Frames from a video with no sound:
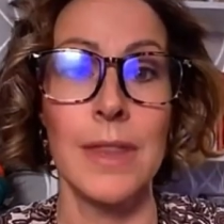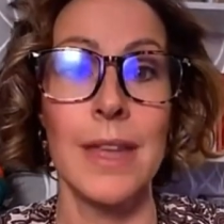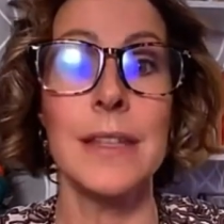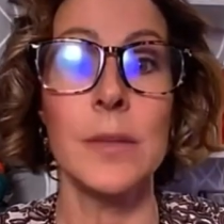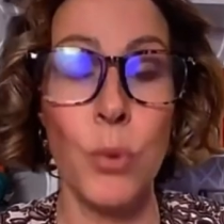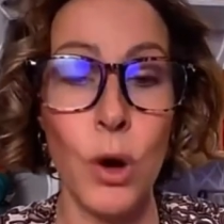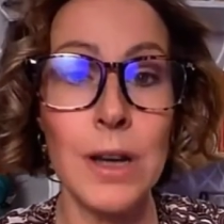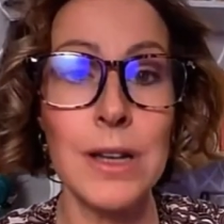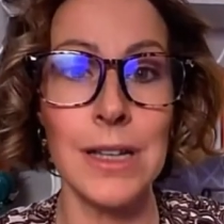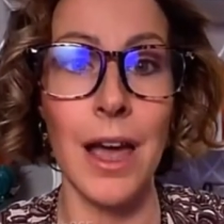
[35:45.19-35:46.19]
That's
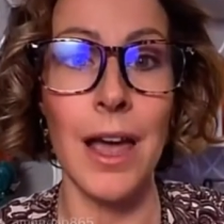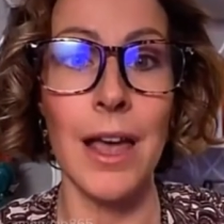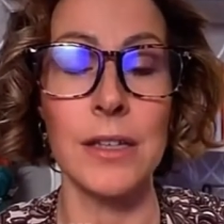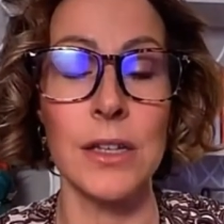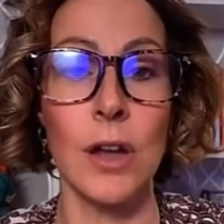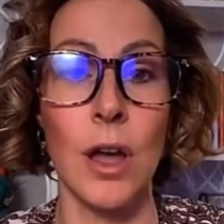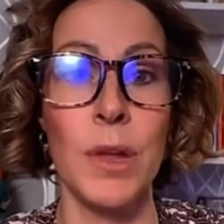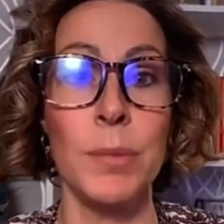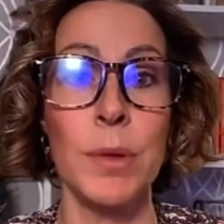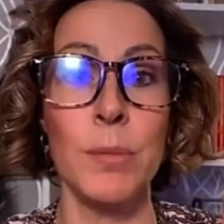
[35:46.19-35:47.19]
important to us to
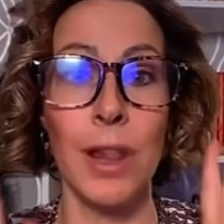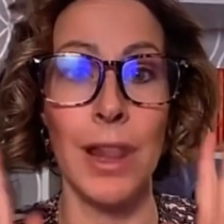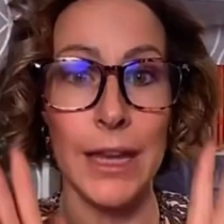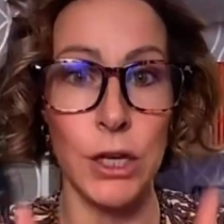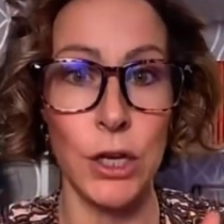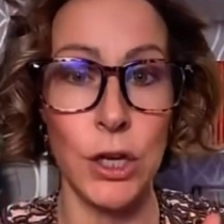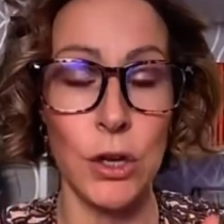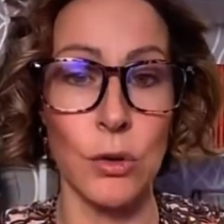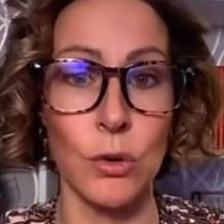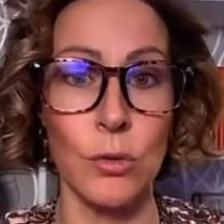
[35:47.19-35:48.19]
not pick people like
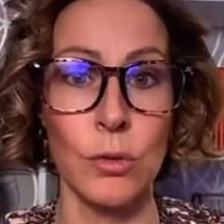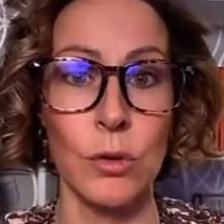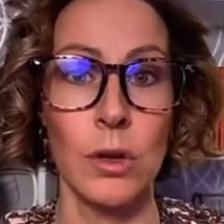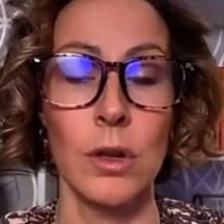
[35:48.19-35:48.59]
you